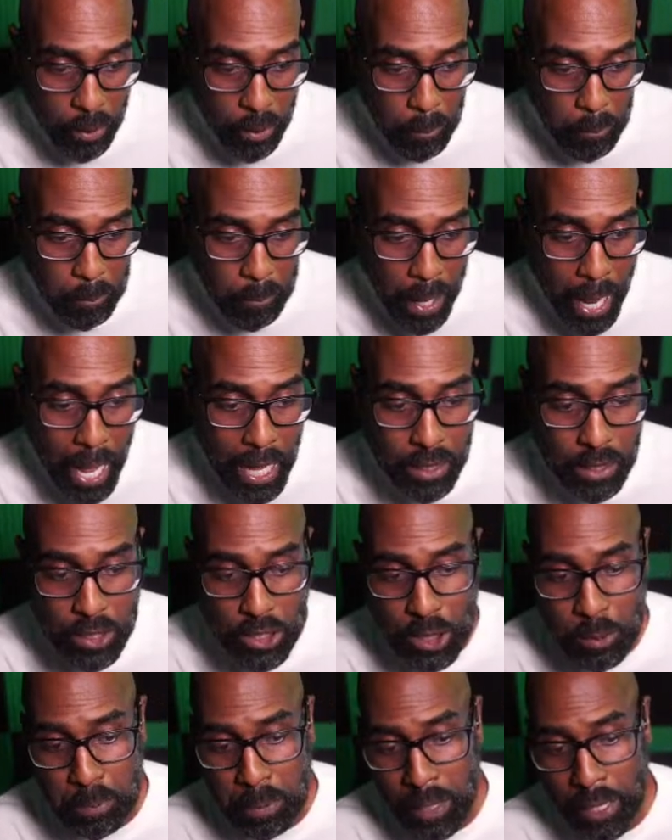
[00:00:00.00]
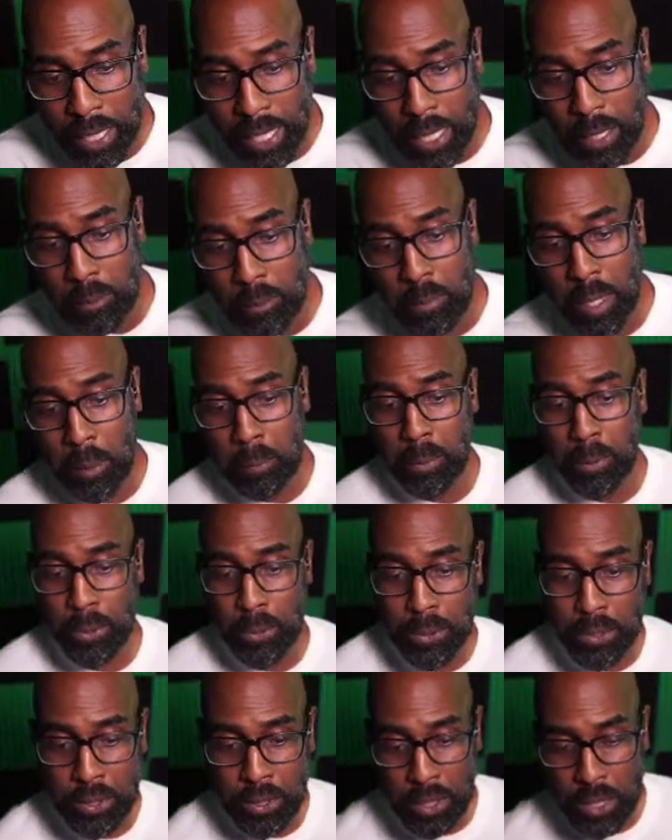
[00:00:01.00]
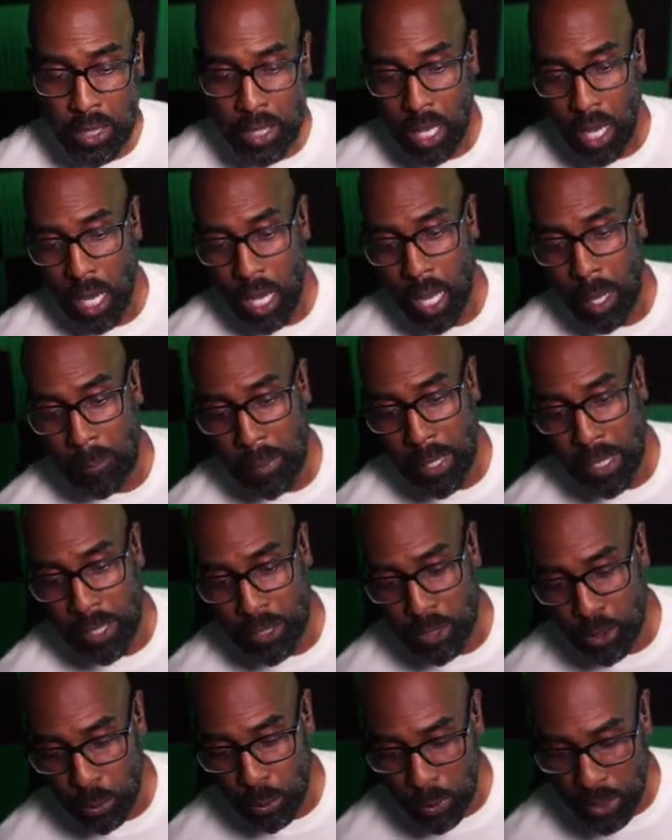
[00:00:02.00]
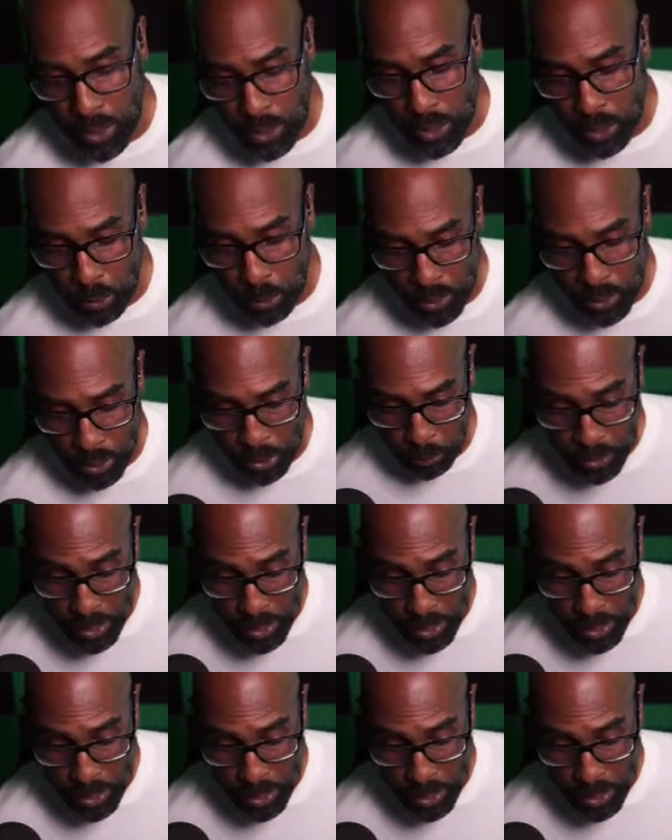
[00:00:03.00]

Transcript: mileage plan members in 2023.